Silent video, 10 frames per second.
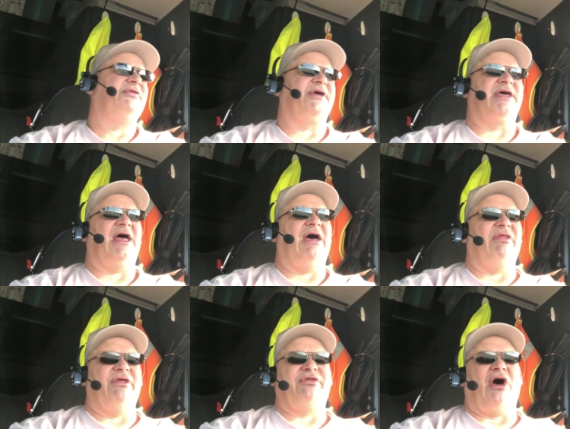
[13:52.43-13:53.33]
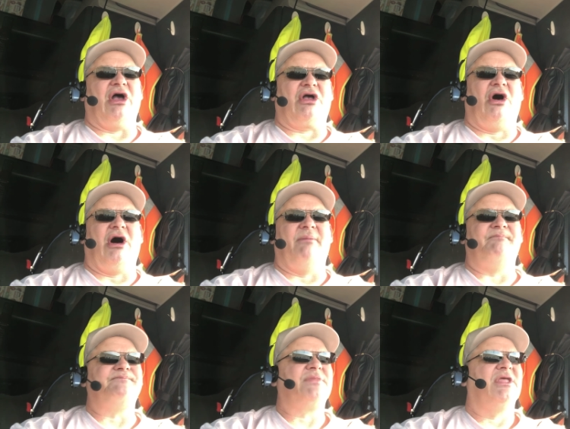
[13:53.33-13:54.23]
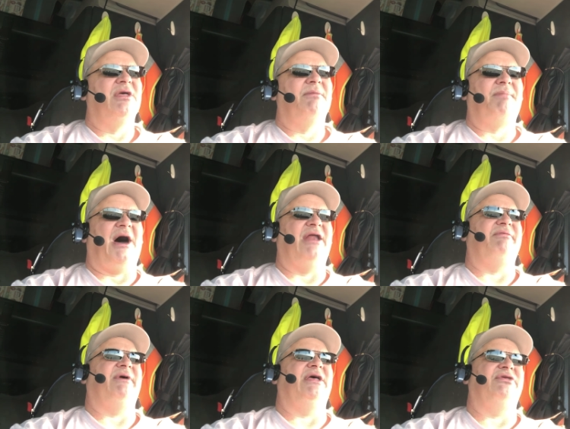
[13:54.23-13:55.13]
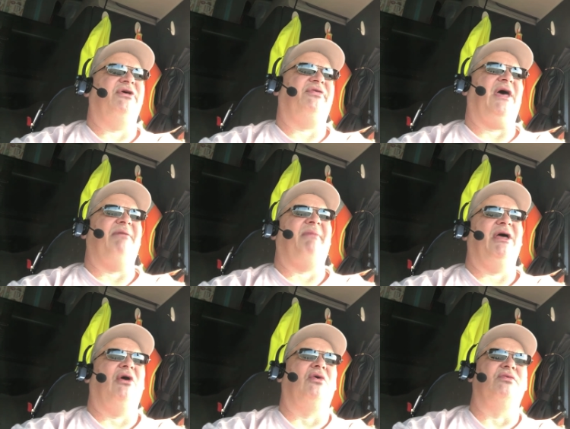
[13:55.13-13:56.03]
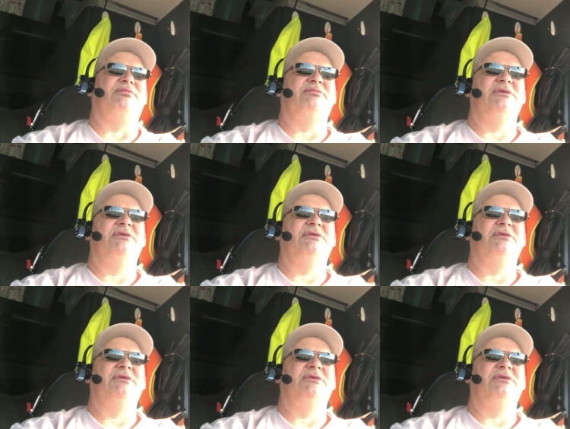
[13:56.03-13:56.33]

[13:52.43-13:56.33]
to get out of the dot com part of it and just have my own